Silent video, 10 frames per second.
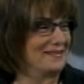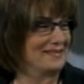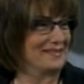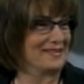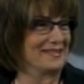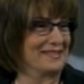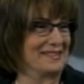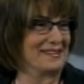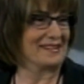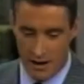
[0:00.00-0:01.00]
We had you
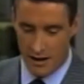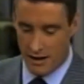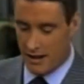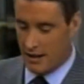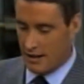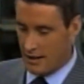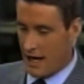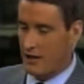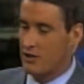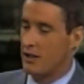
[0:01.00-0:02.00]
here
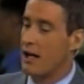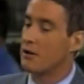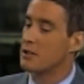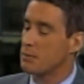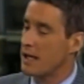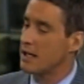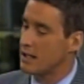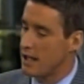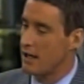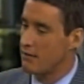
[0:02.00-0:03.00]
last year. Now explain
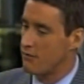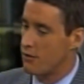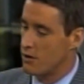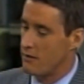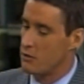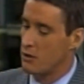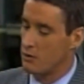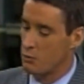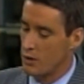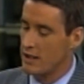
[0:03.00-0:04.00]
again for
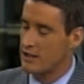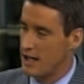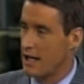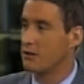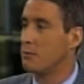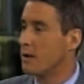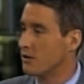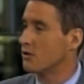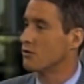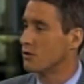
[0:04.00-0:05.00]
everyone what exactly
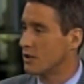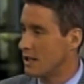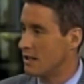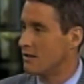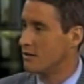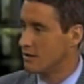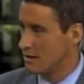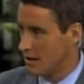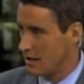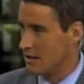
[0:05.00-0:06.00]
Pencils for Kids
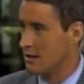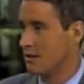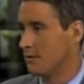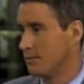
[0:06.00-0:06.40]
does.